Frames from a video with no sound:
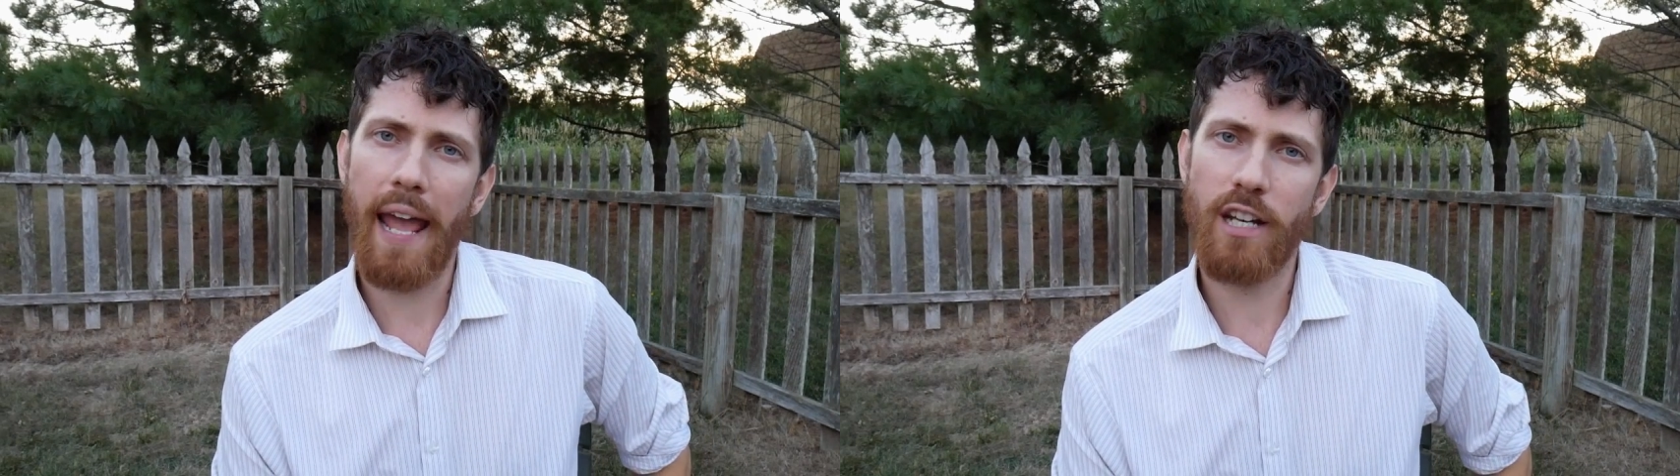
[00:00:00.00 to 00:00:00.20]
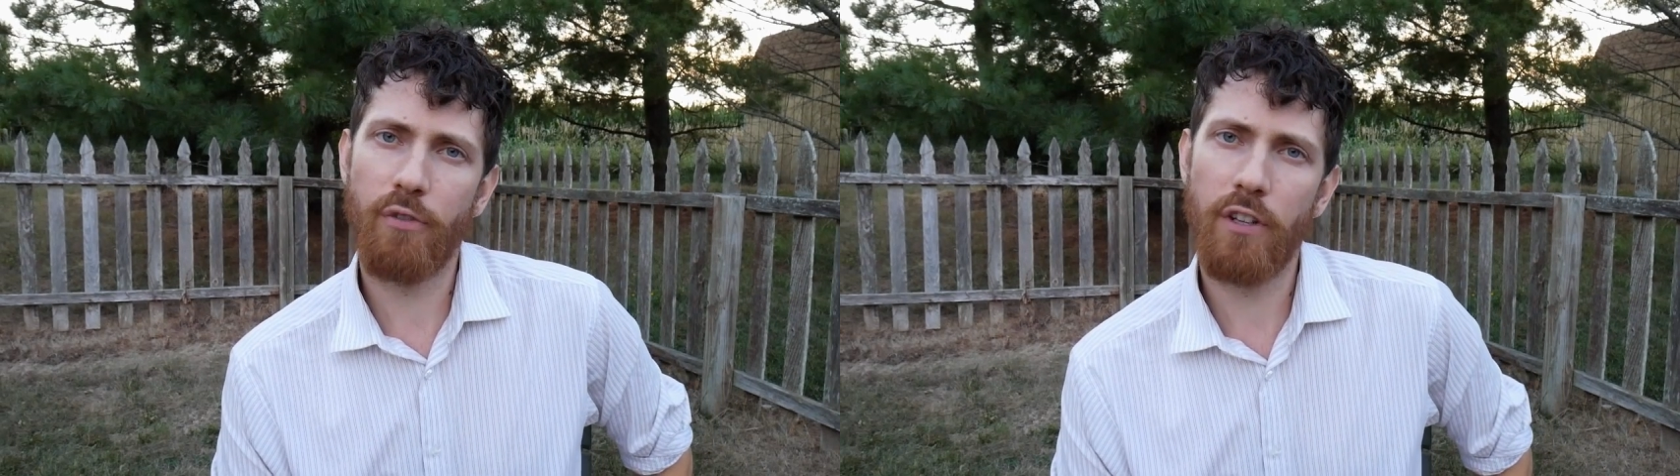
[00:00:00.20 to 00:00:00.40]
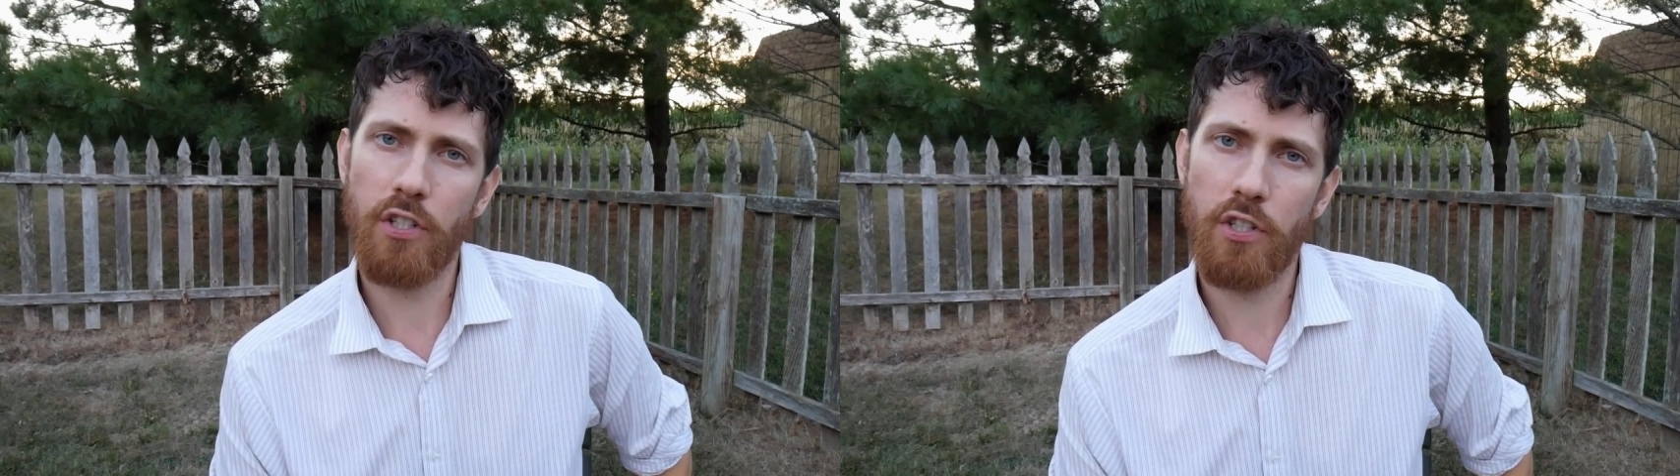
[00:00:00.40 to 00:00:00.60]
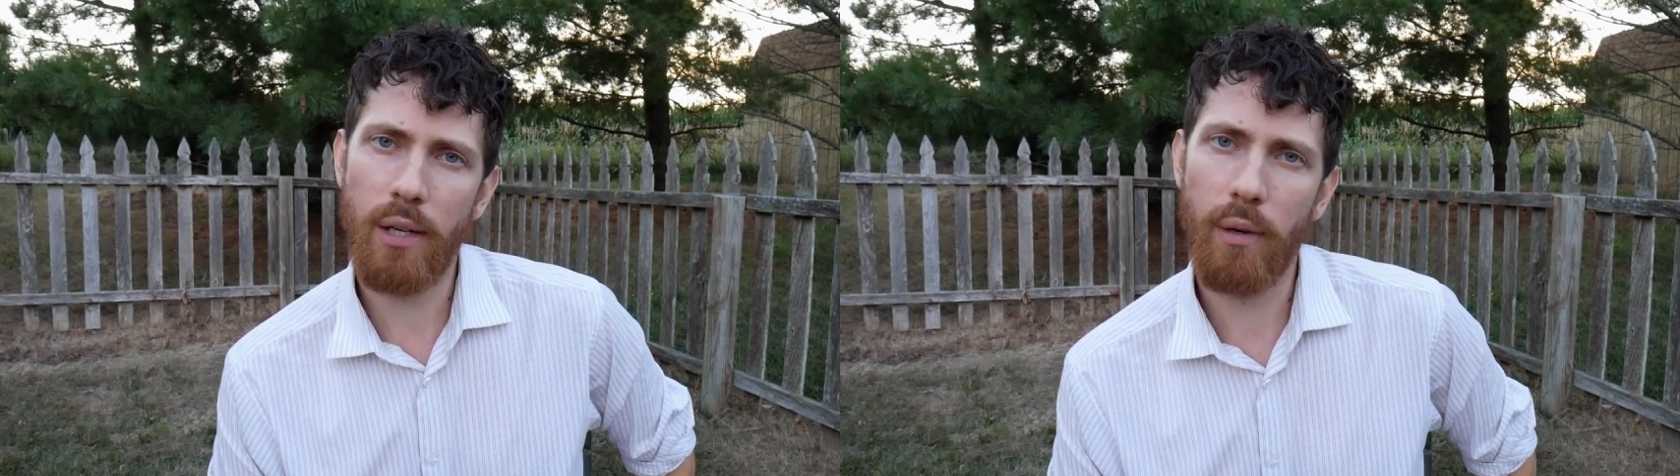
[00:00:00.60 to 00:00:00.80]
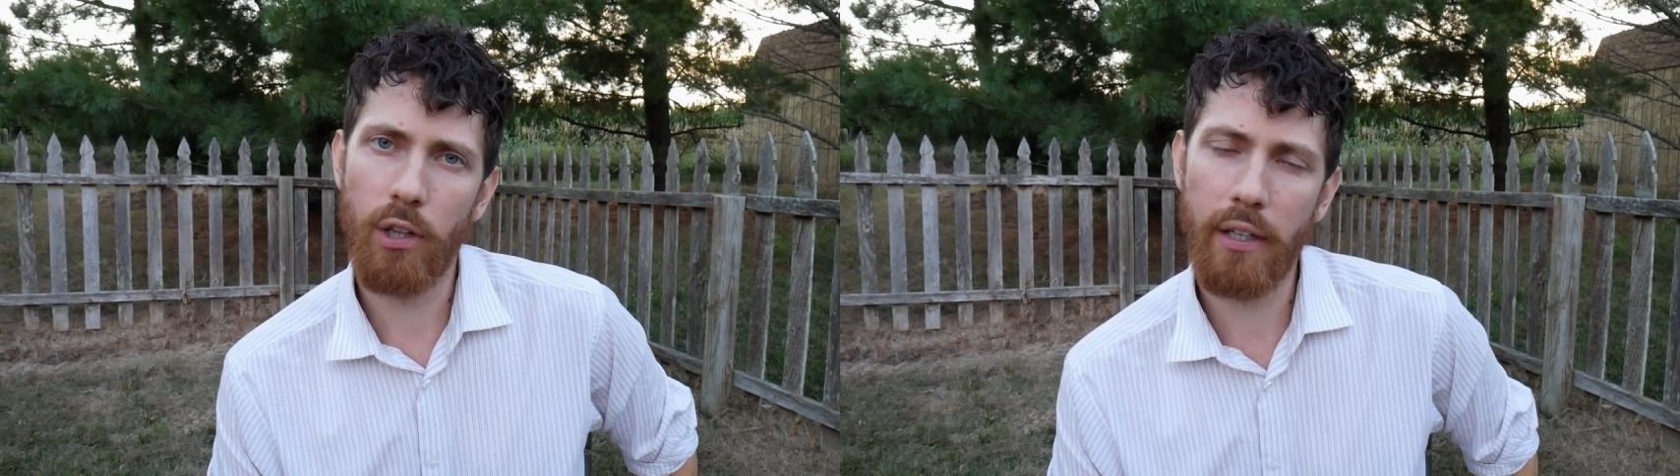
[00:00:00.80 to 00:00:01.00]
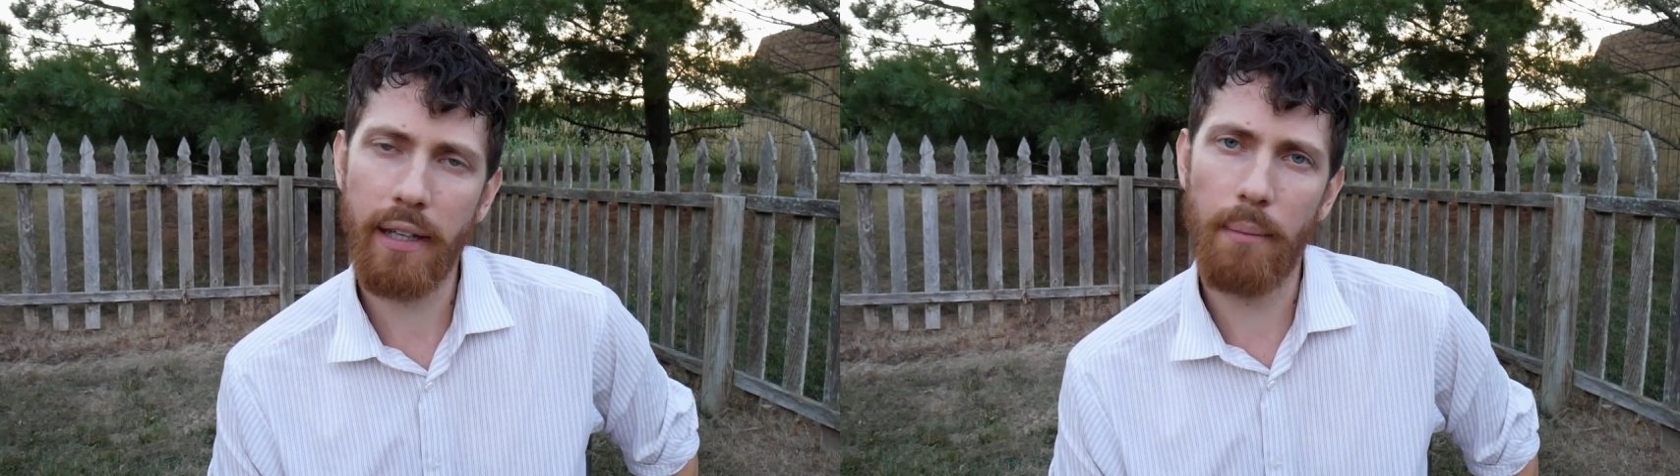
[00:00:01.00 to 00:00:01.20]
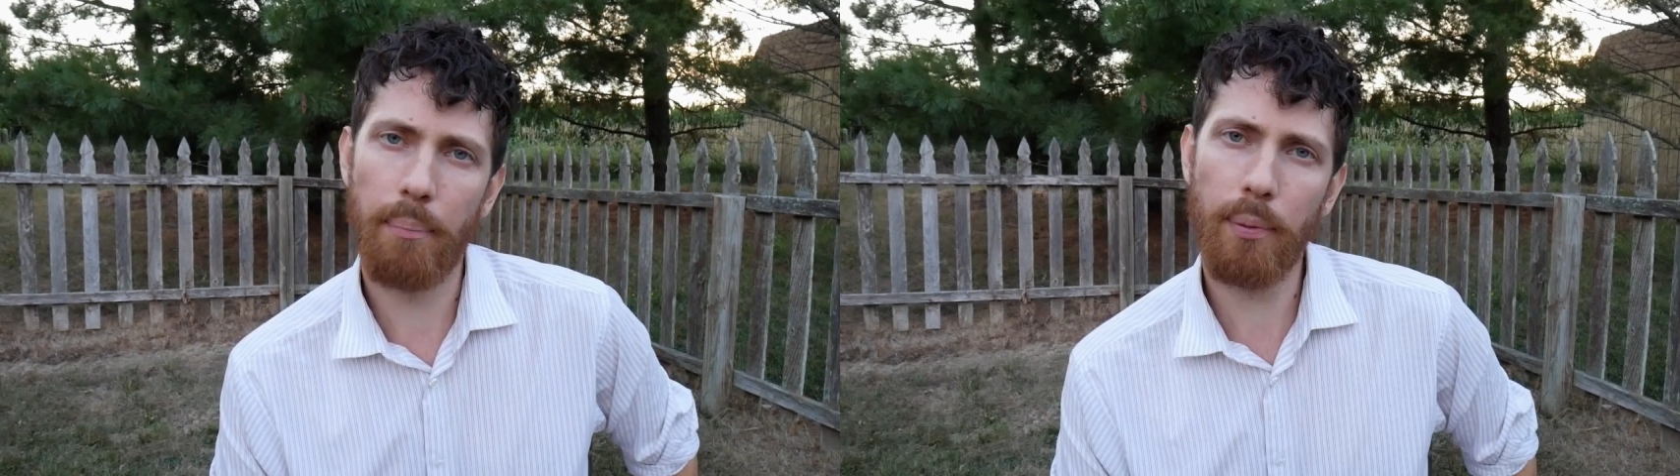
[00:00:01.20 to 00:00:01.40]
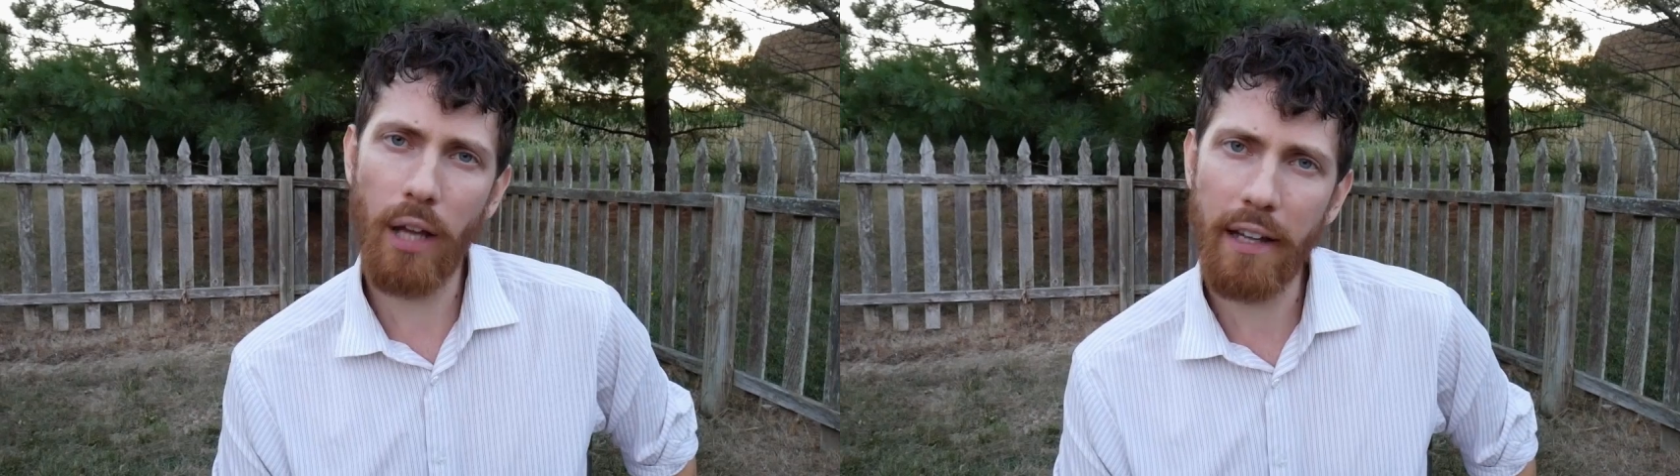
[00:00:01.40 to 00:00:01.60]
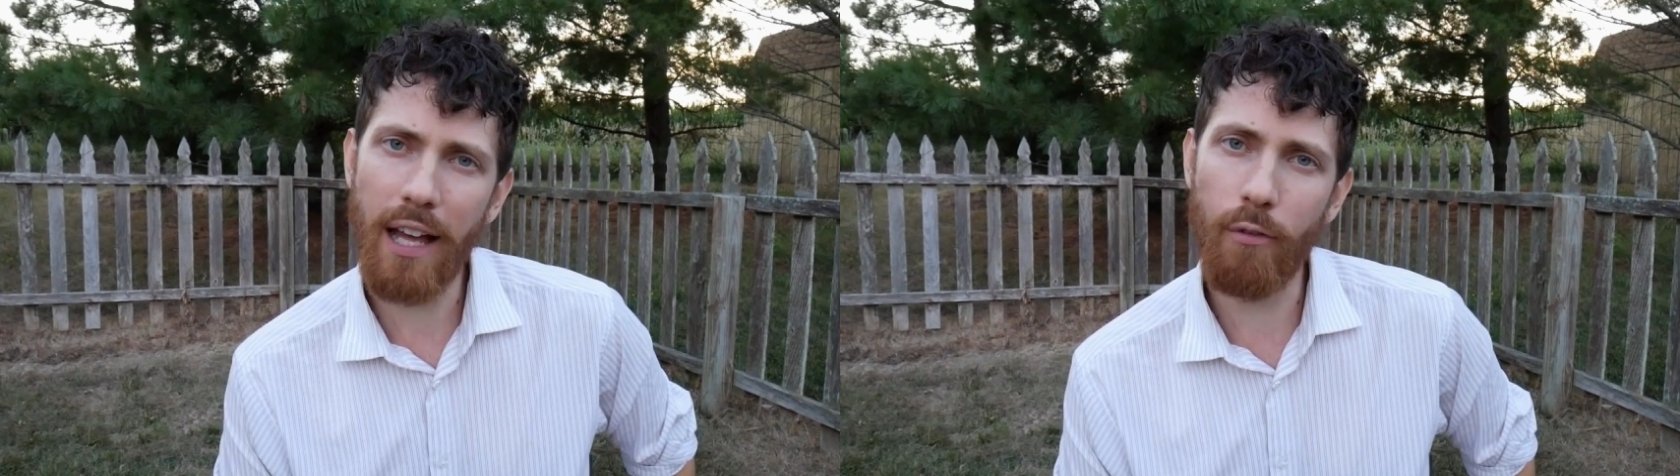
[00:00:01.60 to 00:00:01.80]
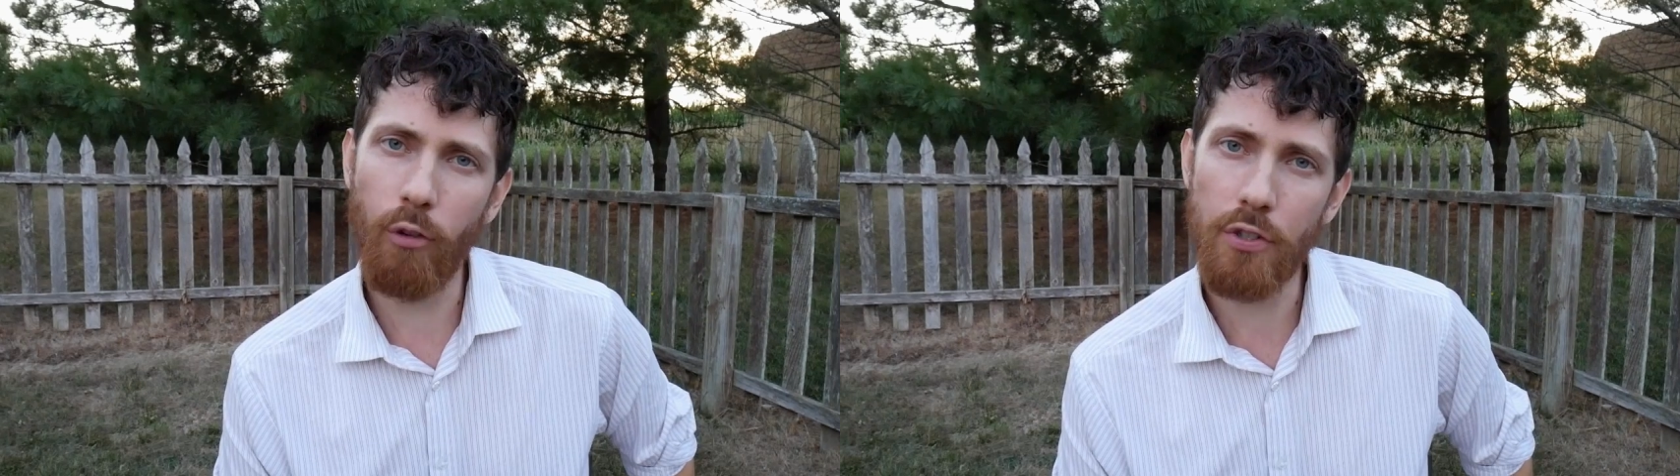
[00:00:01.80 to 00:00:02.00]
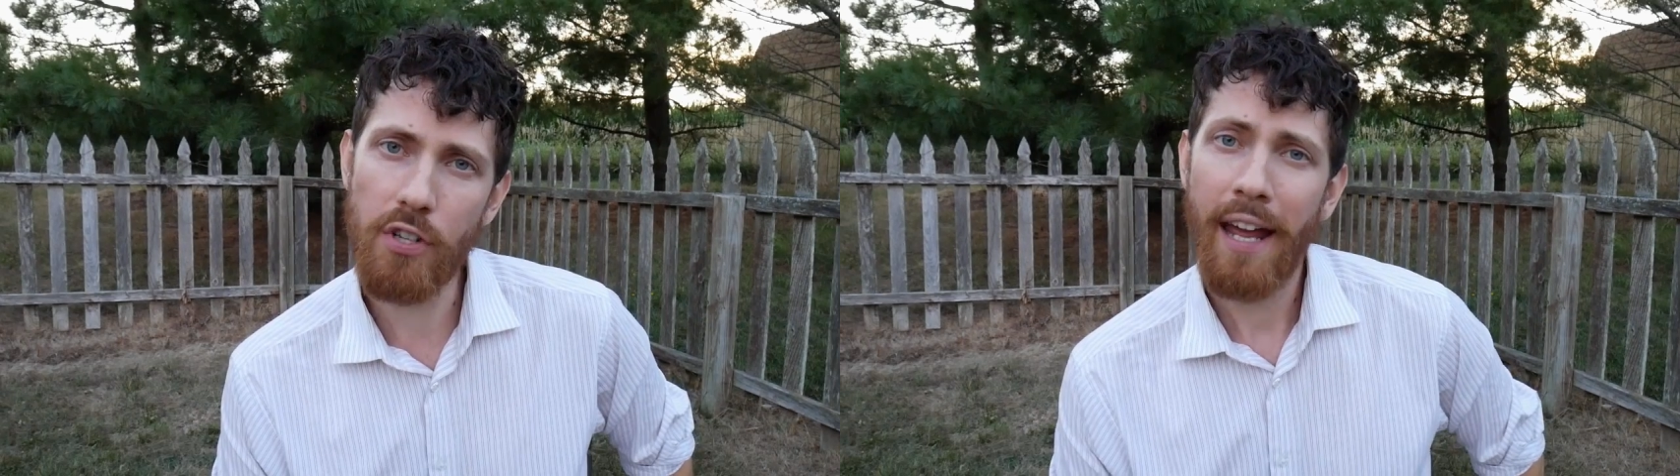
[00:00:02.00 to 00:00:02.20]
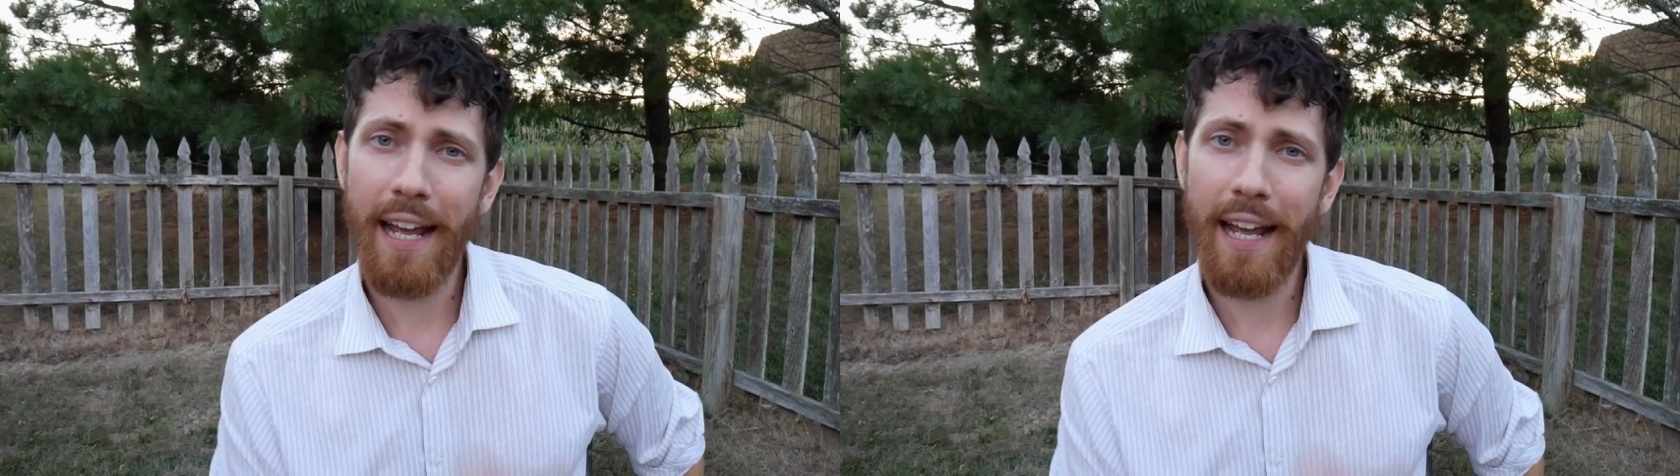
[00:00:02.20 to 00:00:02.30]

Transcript: A deficiency when looking at blood levels,